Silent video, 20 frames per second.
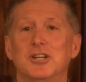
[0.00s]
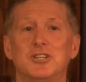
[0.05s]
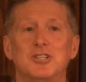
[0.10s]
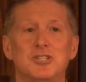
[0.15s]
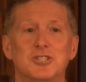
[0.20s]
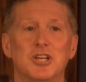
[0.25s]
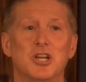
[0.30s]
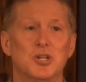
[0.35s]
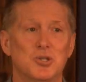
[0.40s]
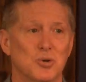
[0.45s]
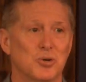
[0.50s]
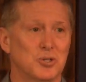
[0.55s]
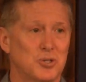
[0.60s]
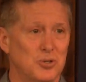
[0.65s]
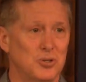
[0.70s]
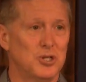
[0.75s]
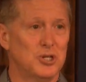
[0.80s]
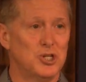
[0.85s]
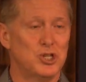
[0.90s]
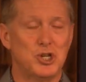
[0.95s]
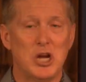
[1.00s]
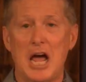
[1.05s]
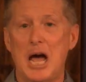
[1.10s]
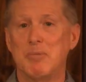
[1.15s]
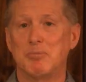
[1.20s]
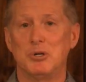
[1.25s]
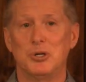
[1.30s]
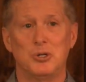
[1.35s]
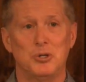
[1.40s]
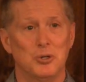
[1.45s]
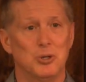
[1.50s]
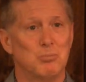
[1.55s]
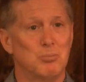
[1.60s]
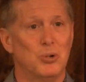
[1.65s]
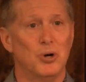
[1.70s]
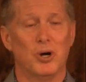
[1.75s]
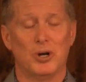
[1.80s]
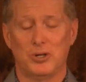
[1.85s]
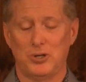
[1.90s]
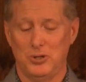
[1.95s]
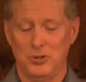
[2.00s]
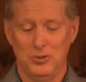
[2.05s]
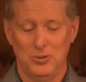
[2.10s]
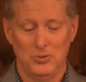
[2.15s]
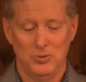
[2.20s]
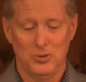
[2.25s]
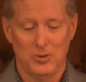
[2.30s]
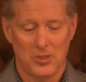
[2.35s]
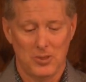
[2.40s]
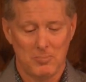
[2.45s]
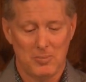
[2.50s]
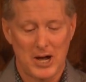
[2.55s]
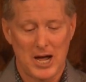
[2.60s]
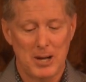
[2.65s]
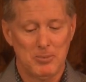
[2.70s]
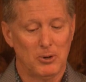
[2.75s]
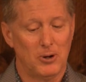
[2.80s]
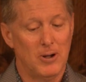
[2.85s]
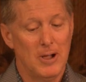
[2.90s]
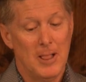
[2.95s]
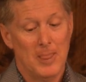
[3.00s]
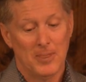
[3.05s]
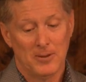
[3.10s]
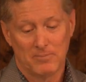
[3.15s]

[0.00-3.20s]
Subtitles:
is central to this chapter, to the book, to the Bible.